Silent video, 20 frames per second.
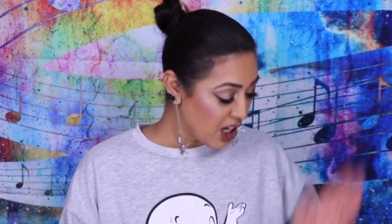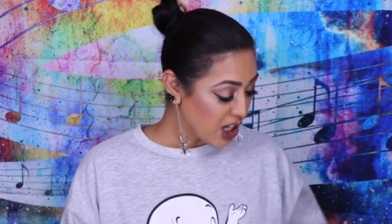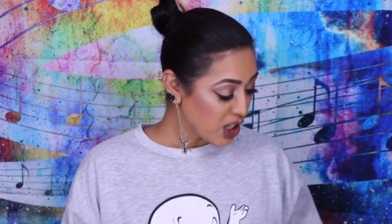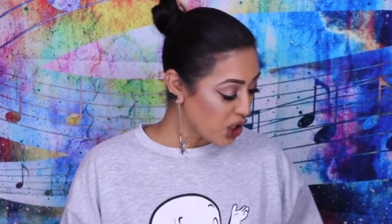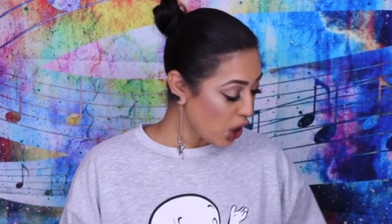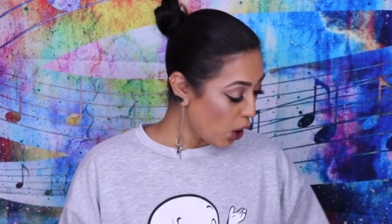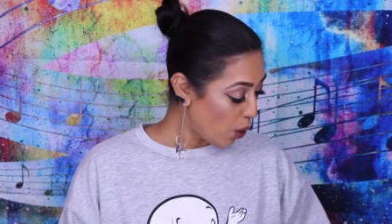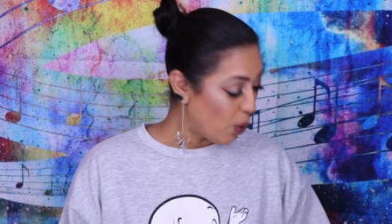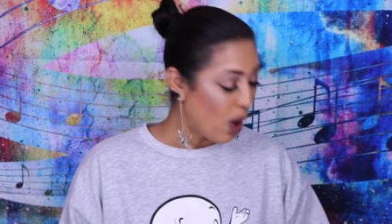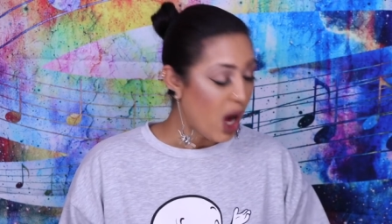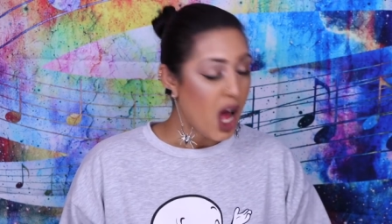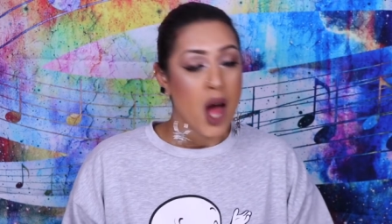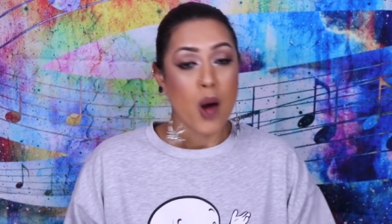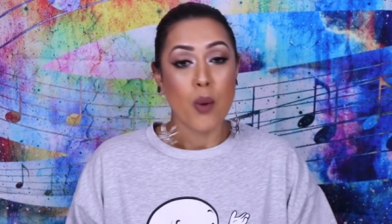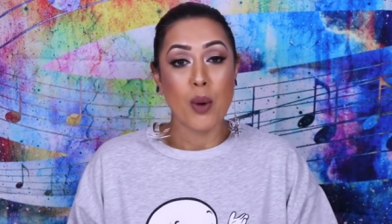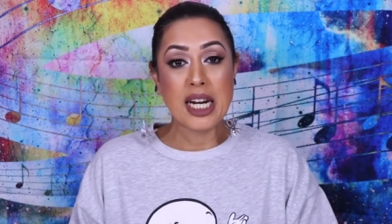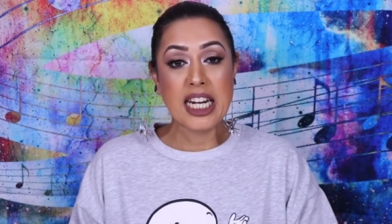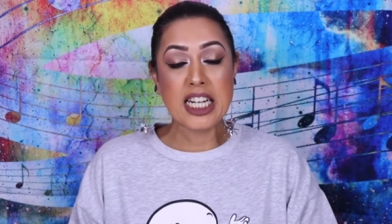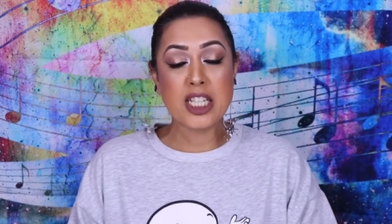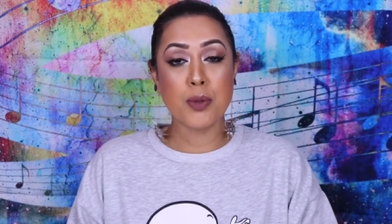so
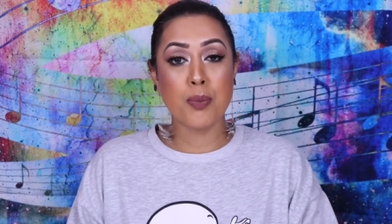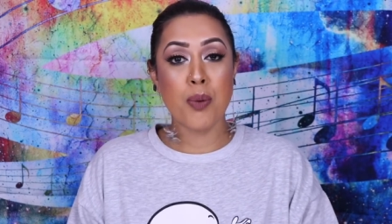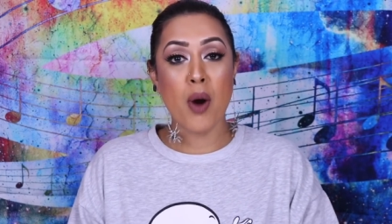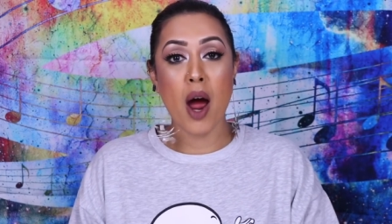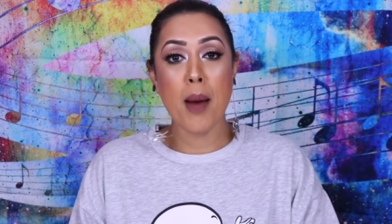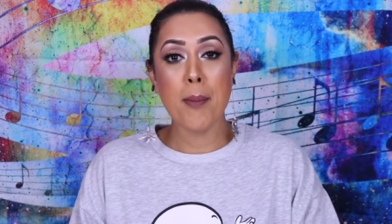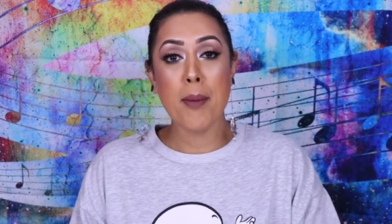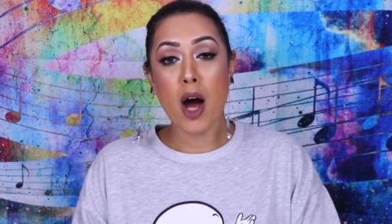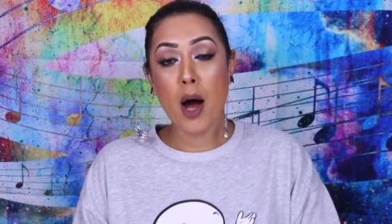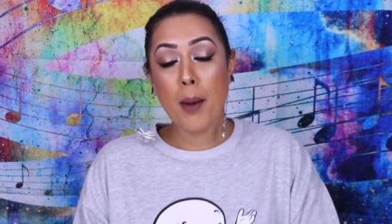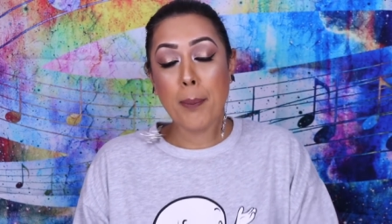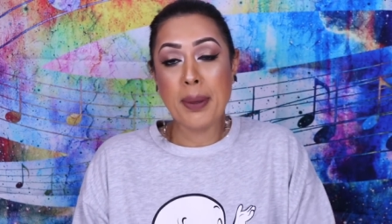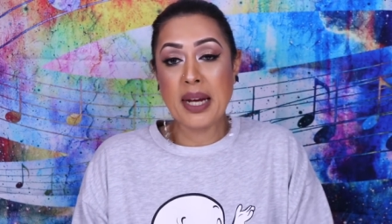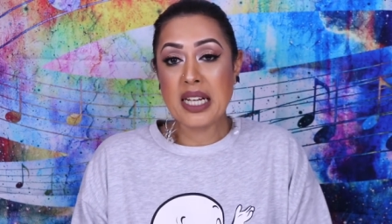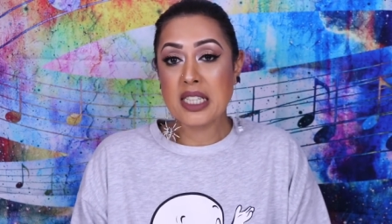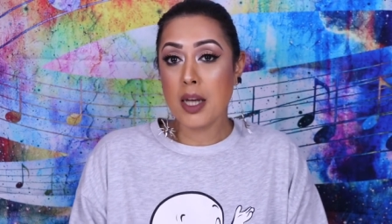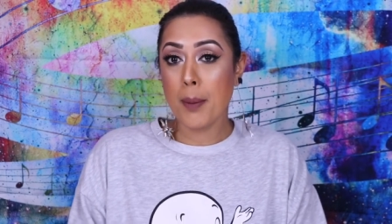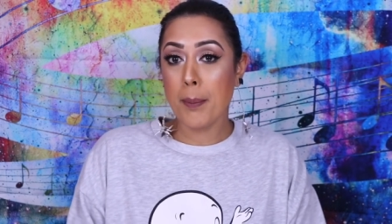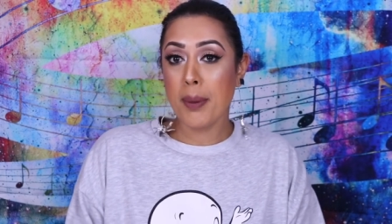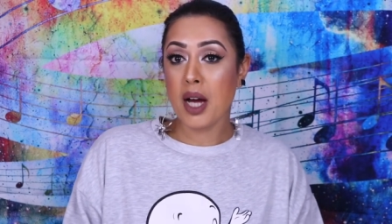went into Primark,
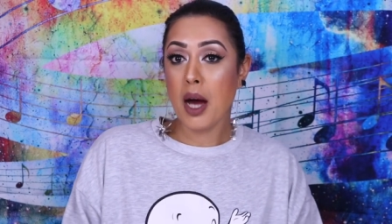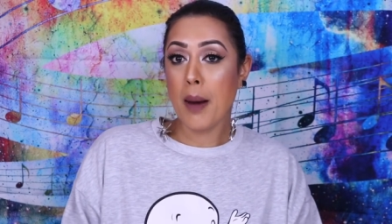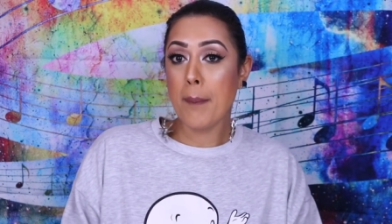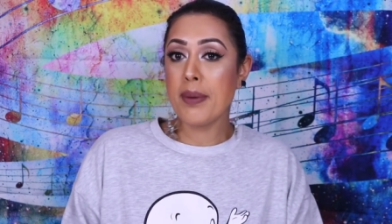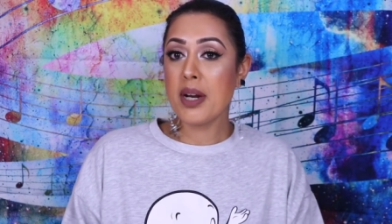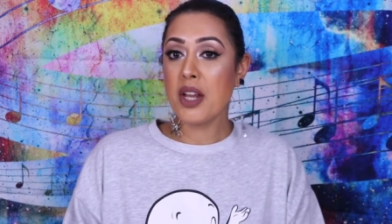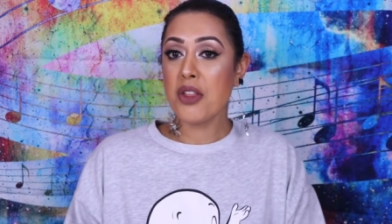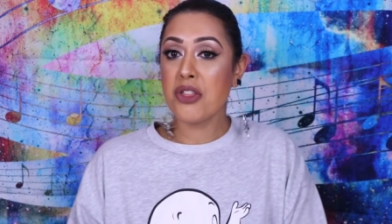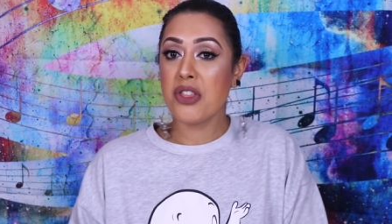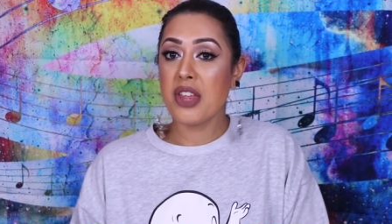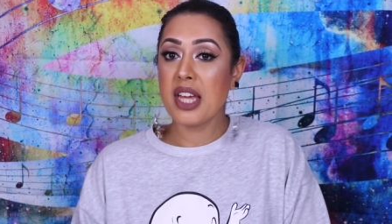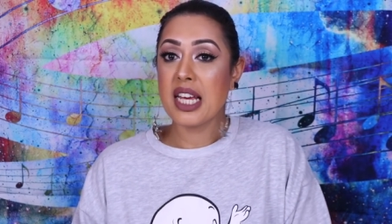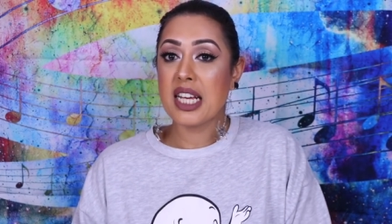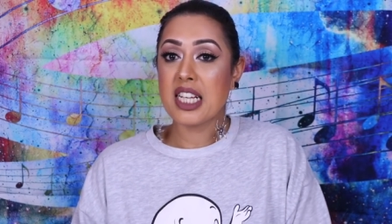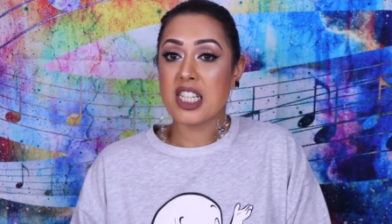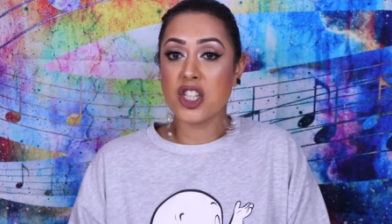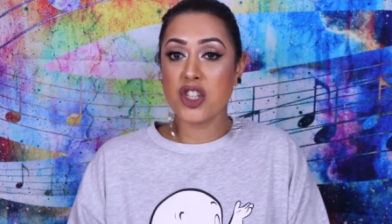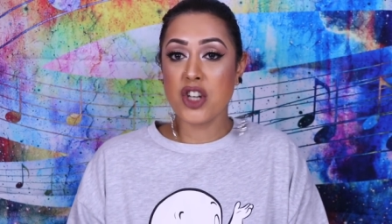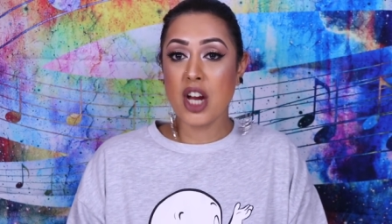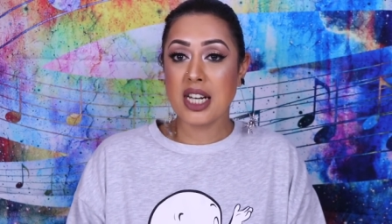picked up a couple of
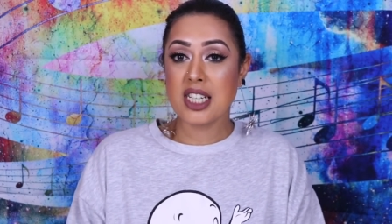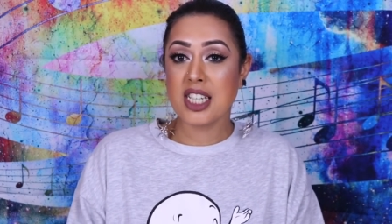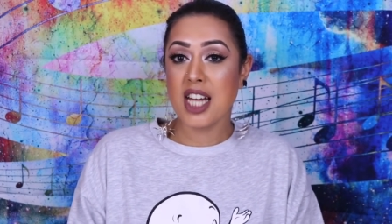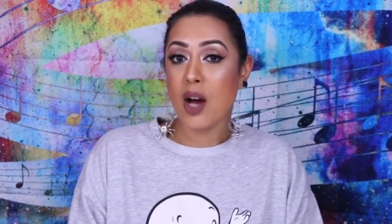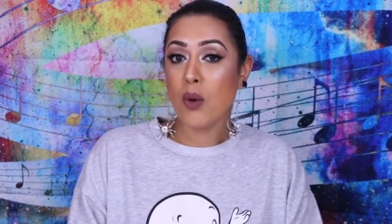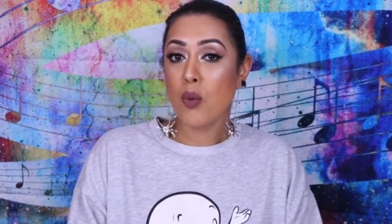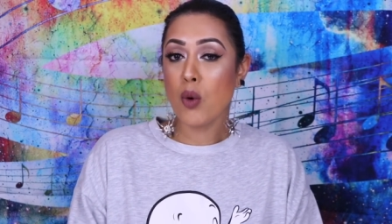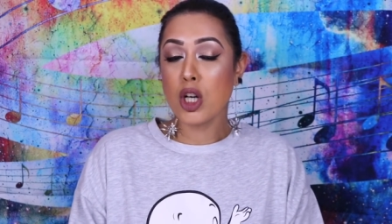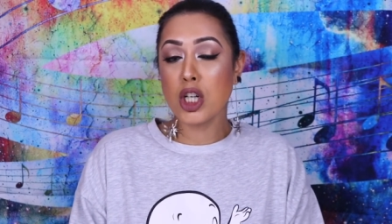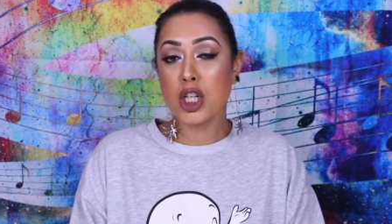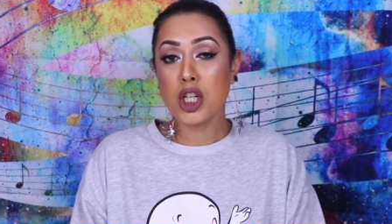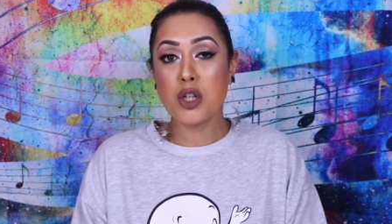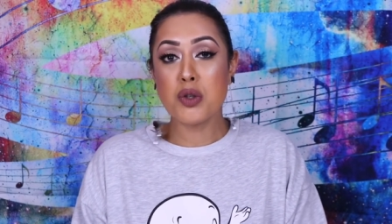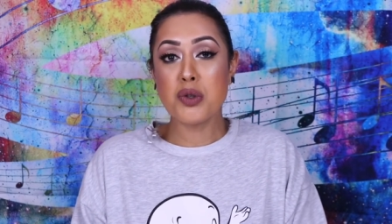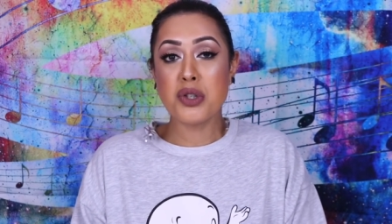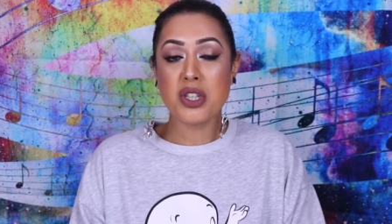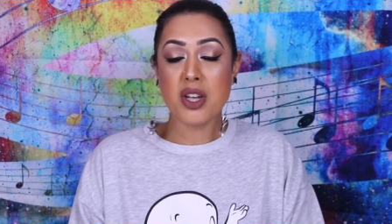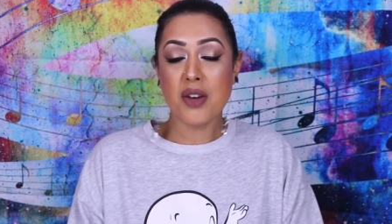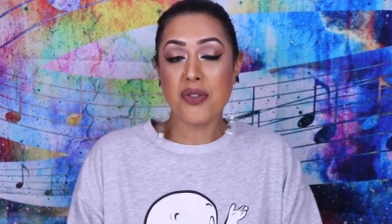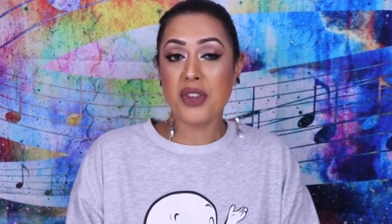things, checked out what new
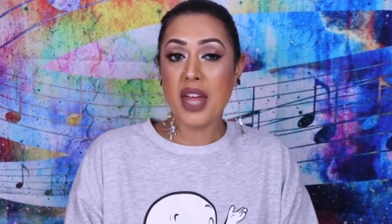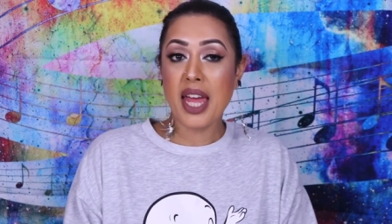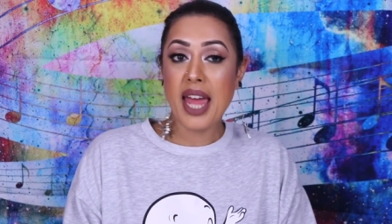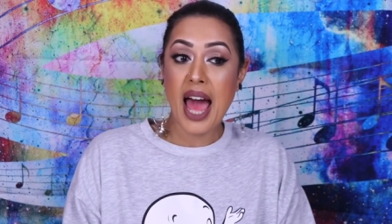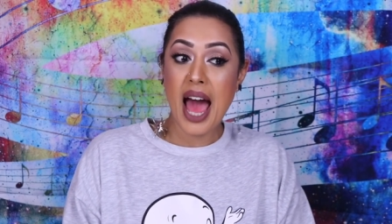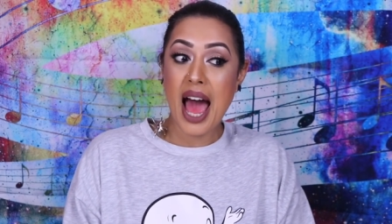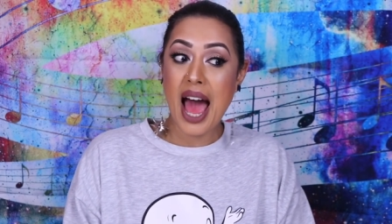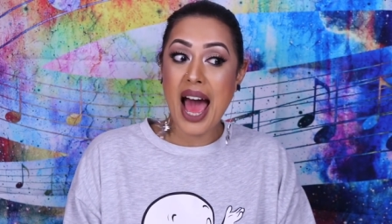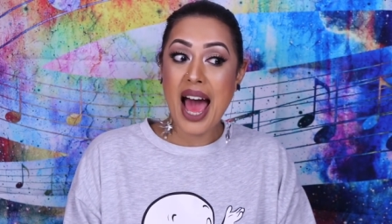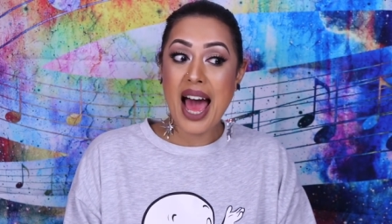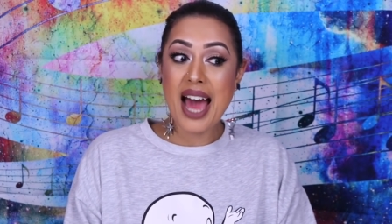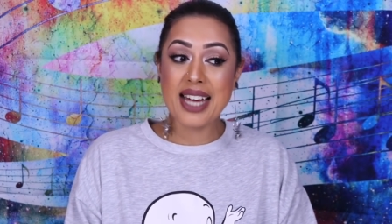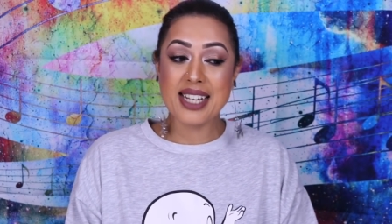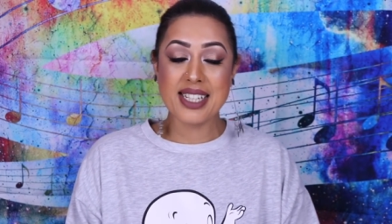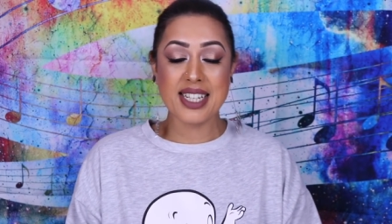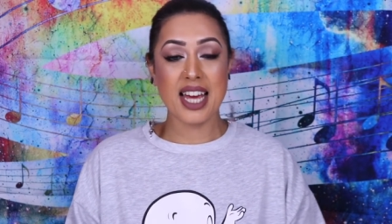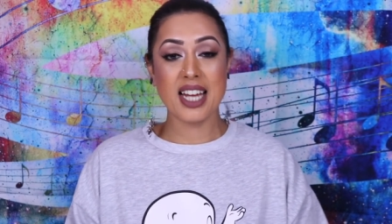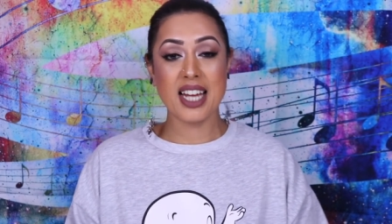stuff they had,